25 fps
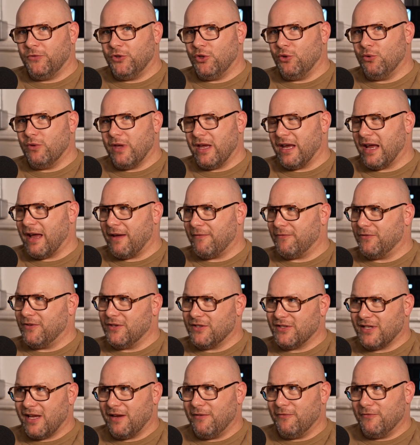do they have
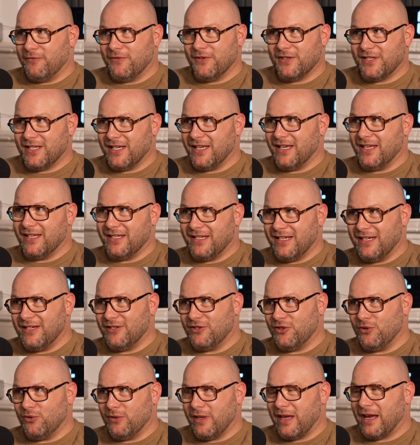the same
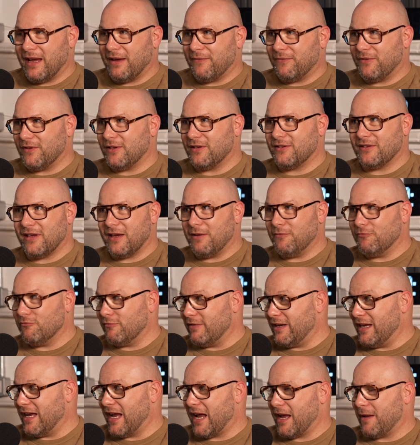facilities? Do they have the same
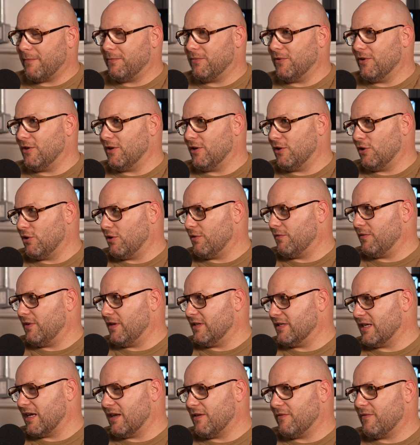rehab that a lot of
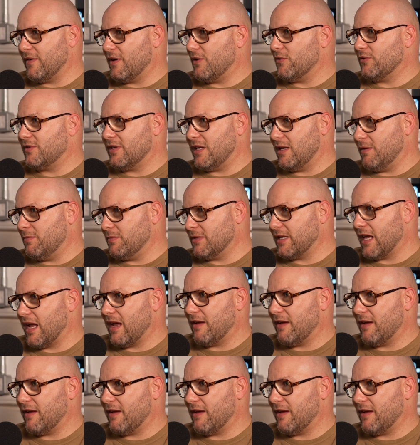these NFL teams